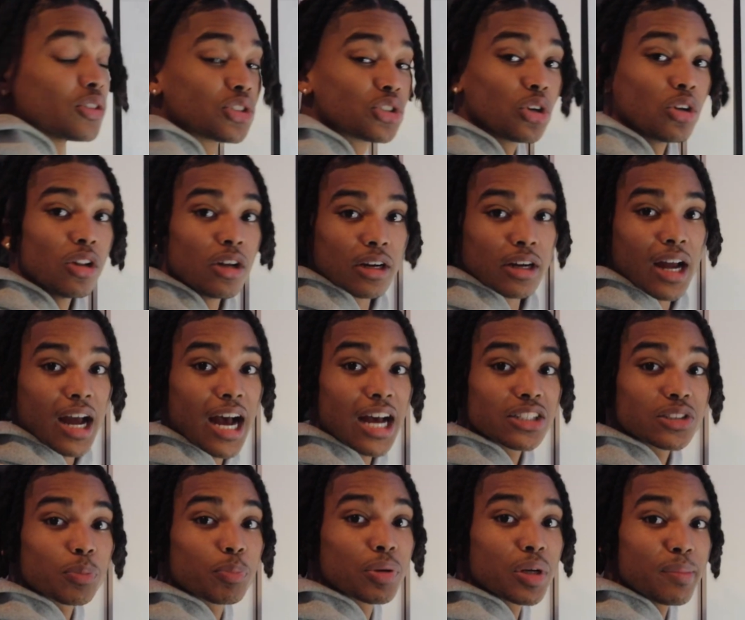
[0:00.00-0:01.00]
So look,
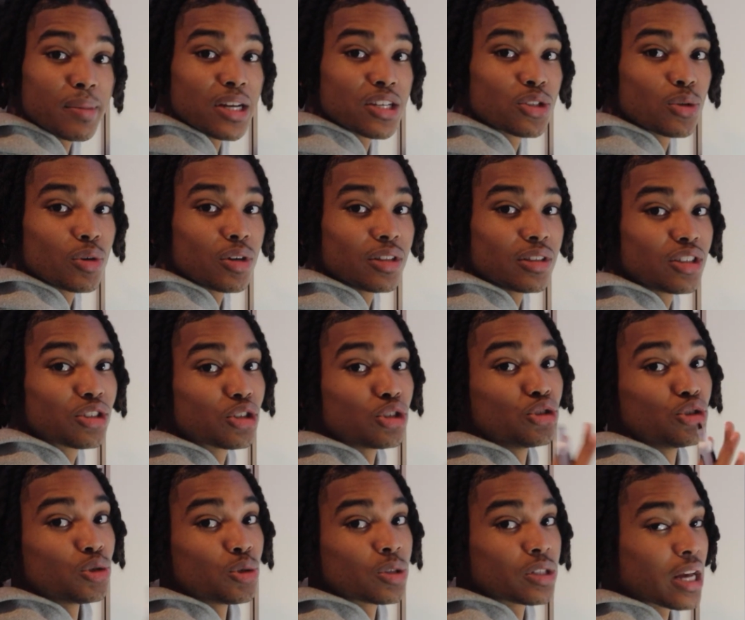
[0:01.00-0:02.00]
as a pre-med student, this
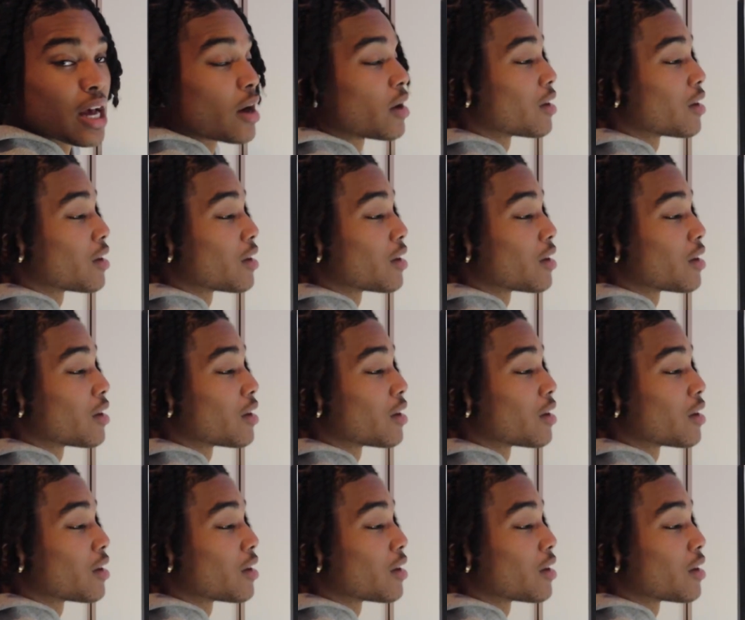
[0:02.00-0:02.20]
is usually